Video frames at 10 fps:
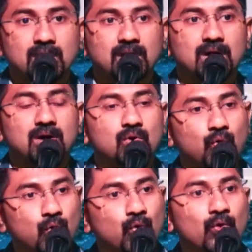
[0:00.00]
uh,
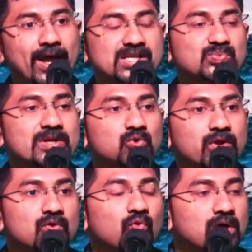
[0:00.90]
who has been
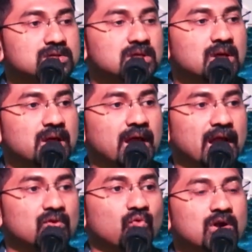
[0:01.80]
doing what
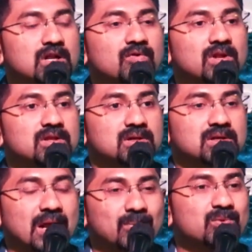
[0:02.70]
and what level
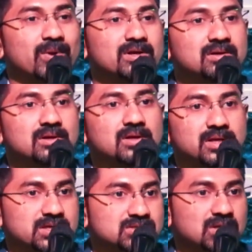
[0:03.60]
the commitment
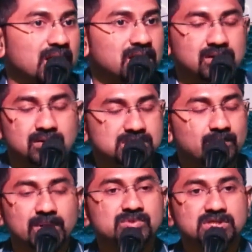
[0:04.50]
is and uh,
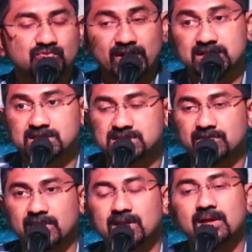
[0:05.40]
sometimes it's very
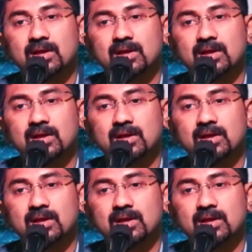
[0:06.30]
deceiving